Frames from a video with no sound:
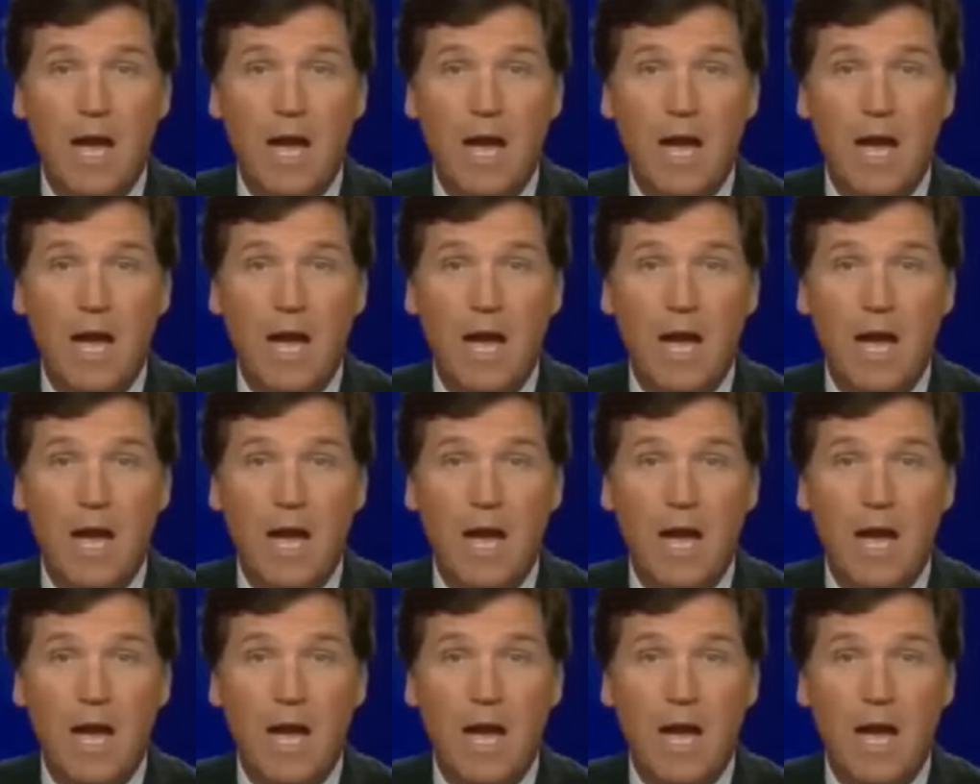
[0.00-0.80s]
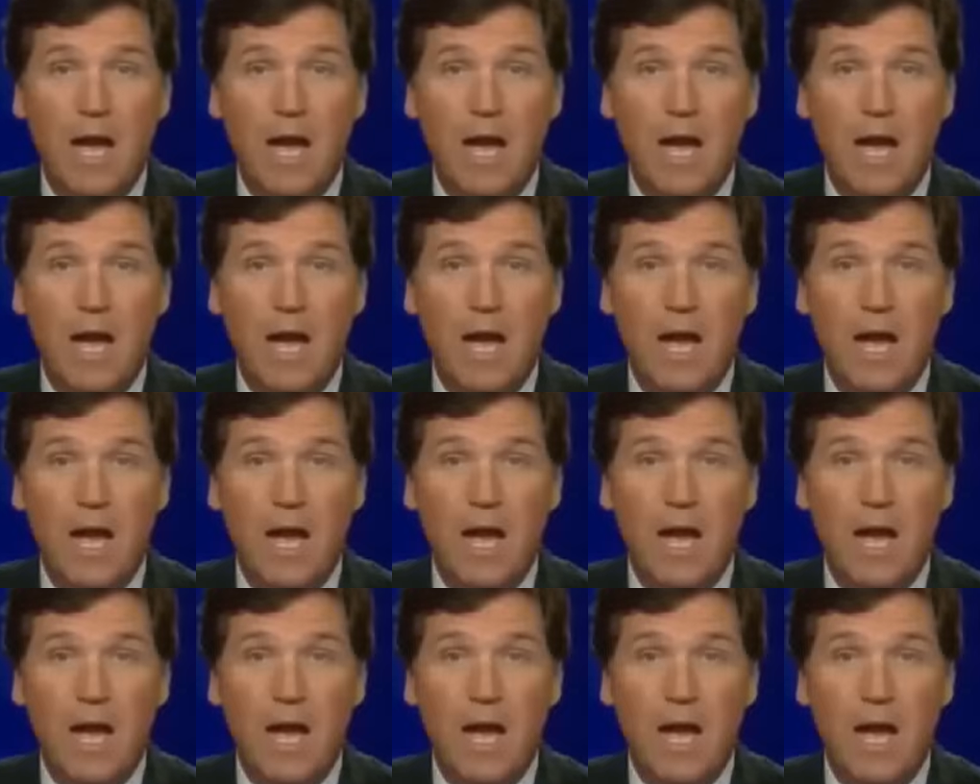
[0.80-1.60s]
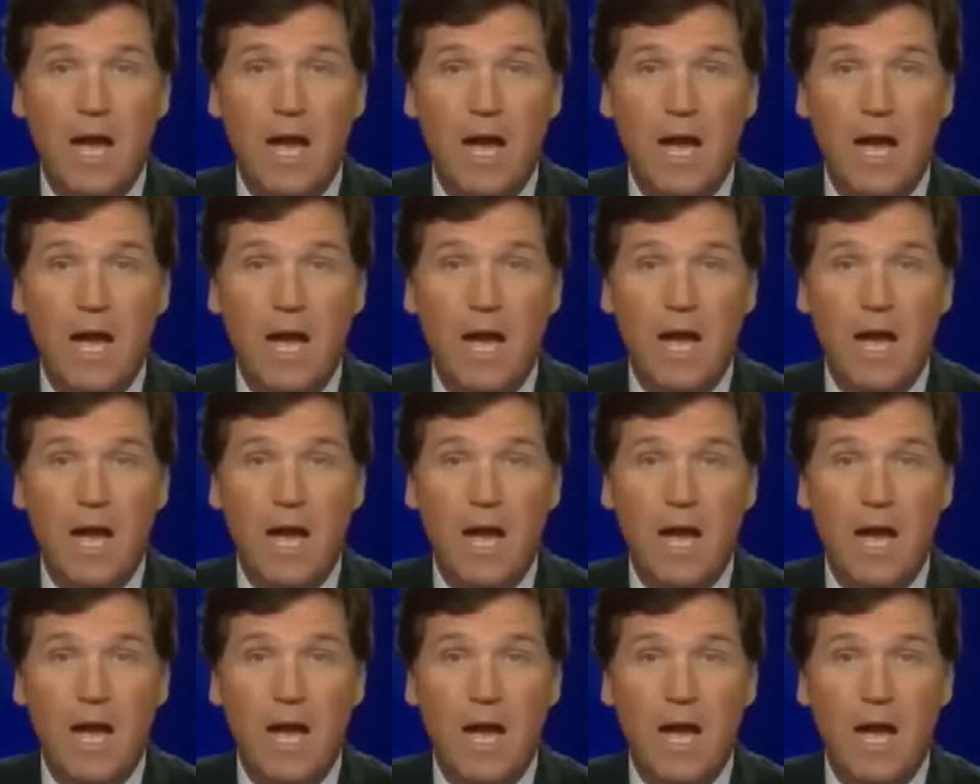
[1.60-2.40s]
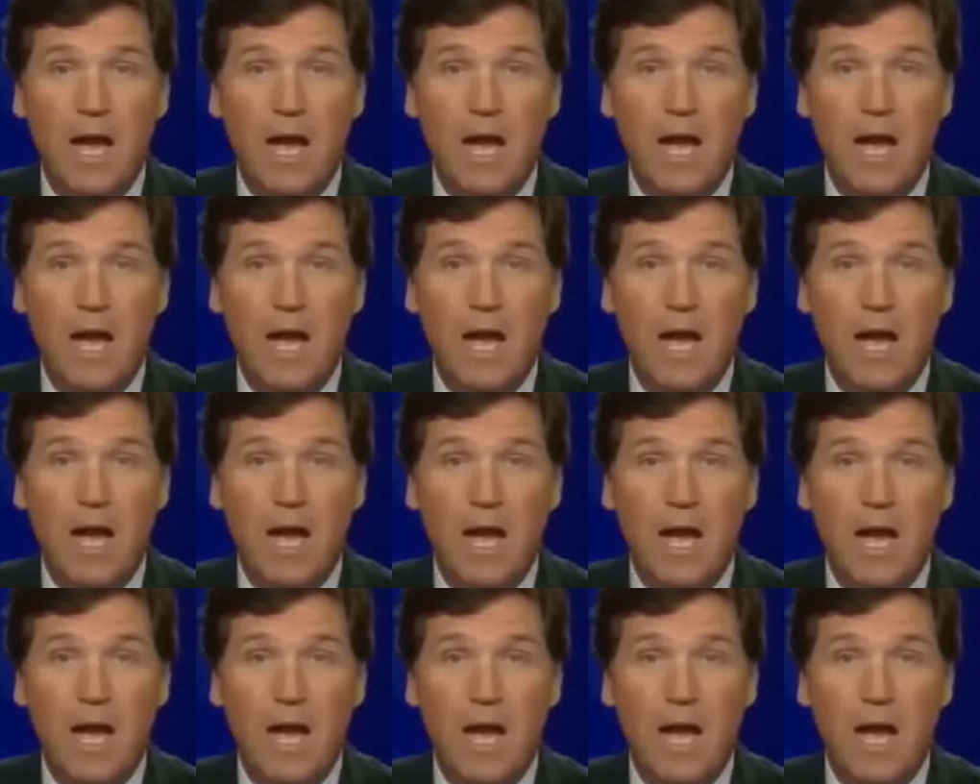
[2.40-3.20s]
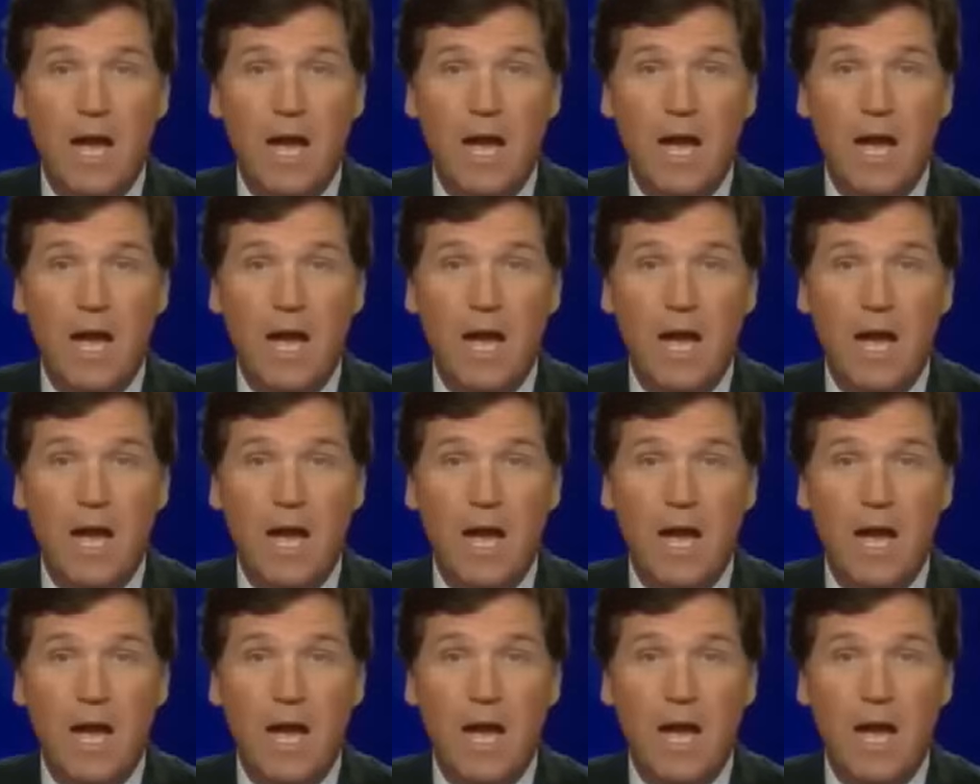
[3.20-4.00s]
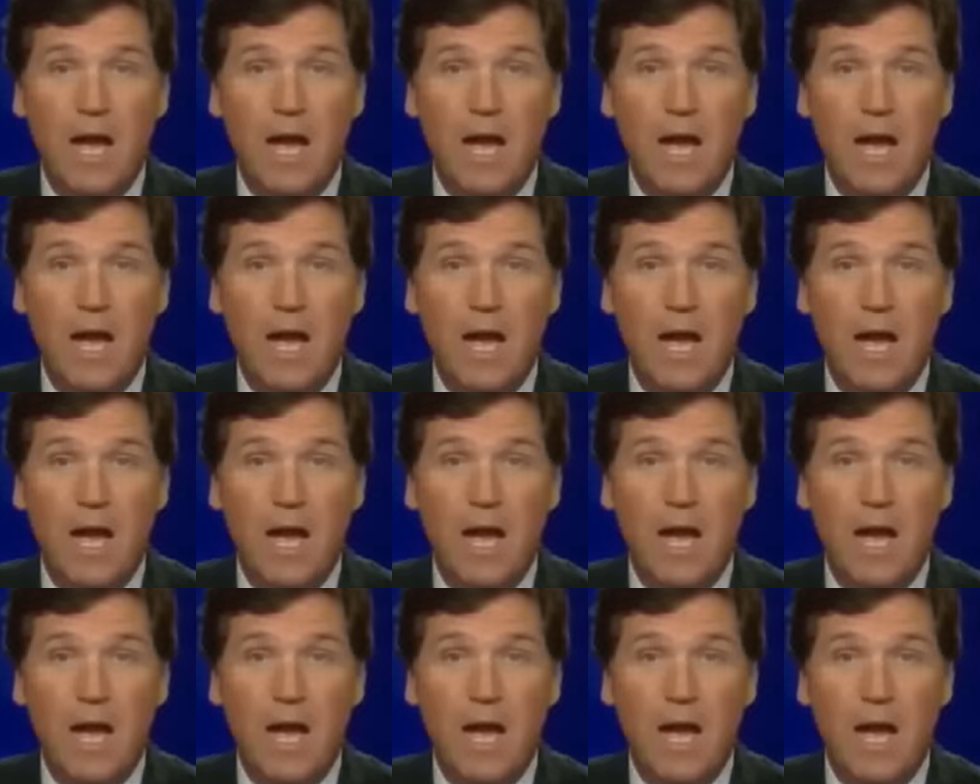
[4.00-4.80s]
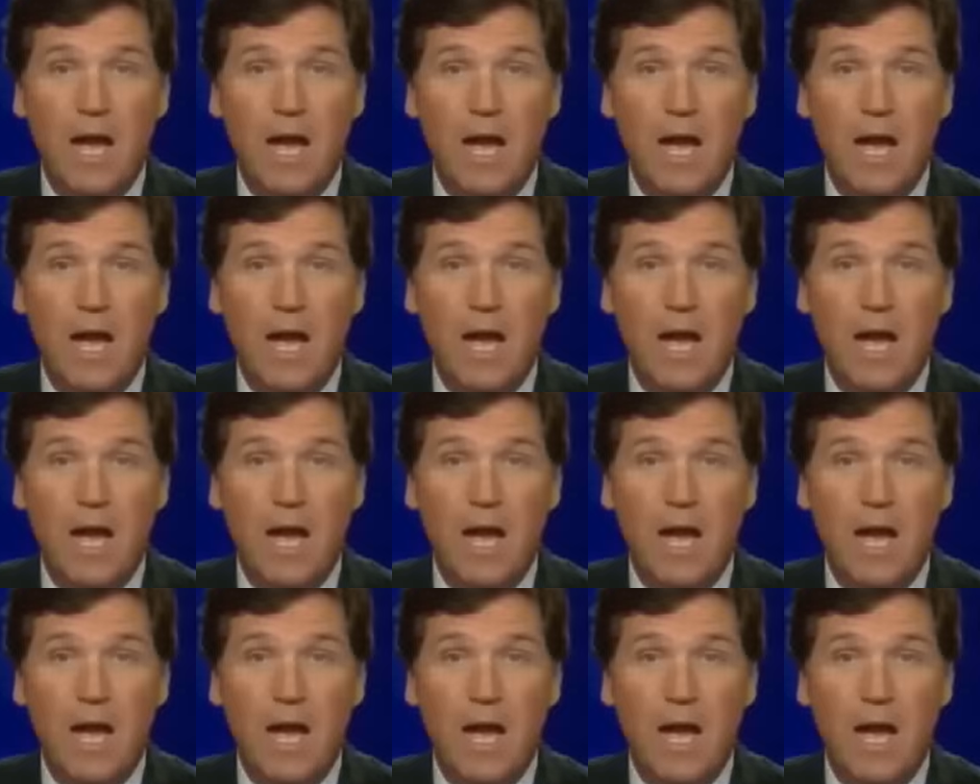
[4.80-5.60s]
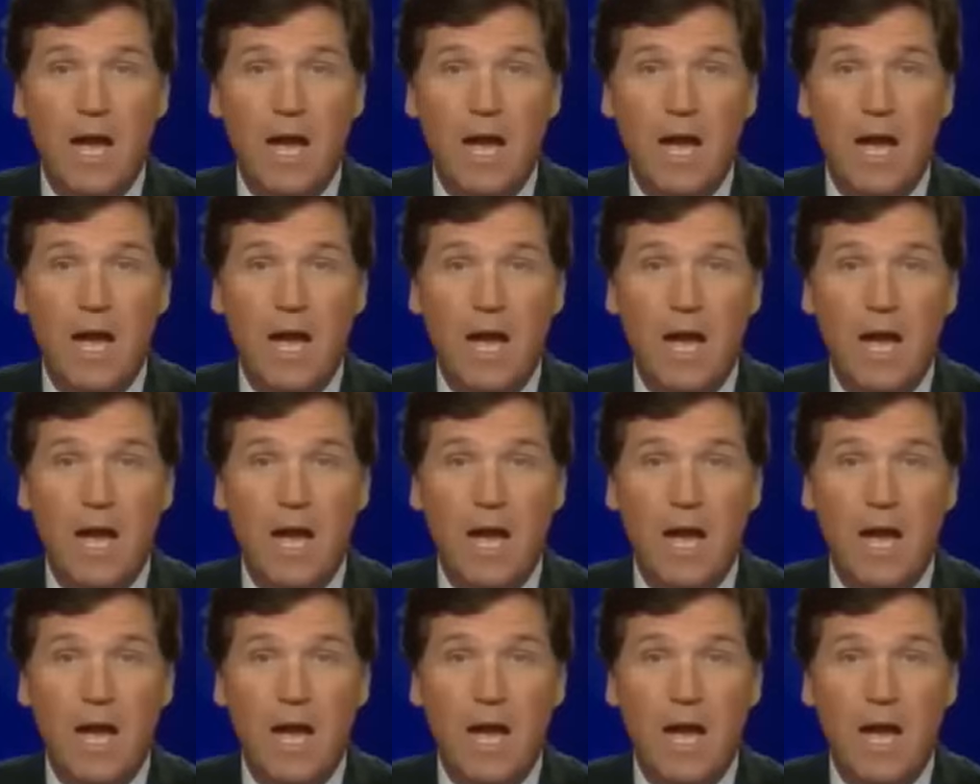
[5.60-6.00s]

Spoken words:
The person shown says nothing.